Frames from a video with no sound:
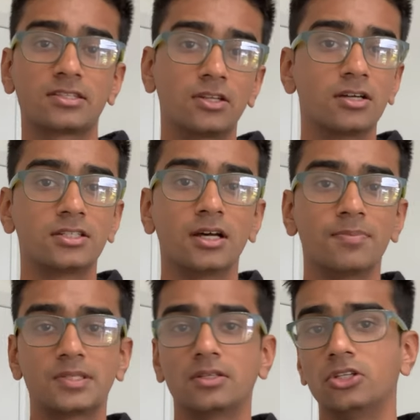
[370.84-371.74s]

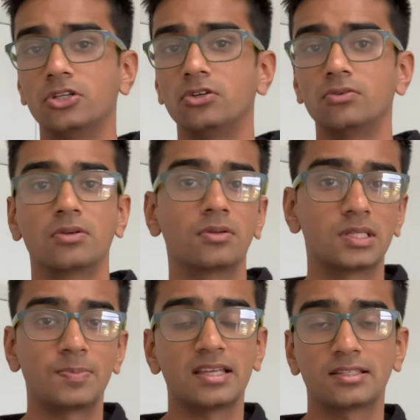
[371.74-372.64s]
startups, new
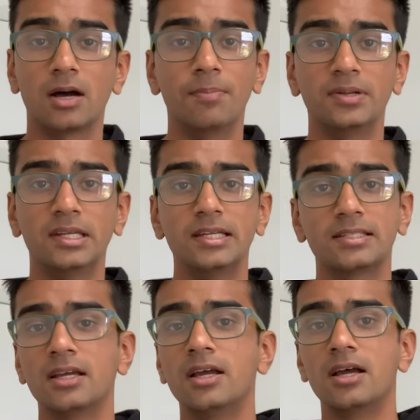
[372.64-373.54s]
space
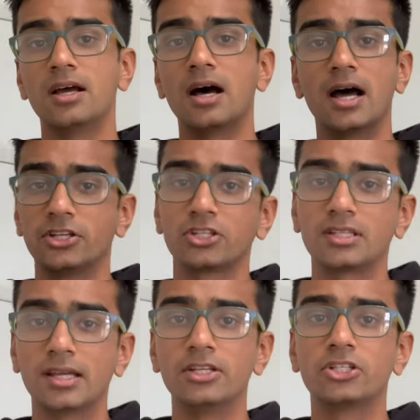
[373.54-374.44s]
companies, and
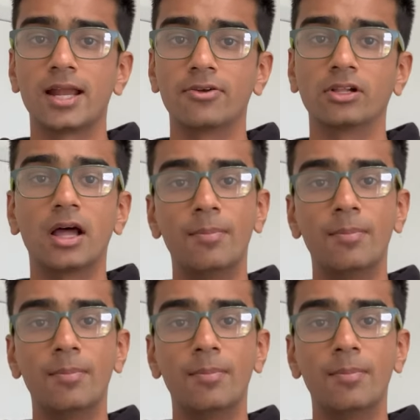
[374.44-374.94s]
just in general a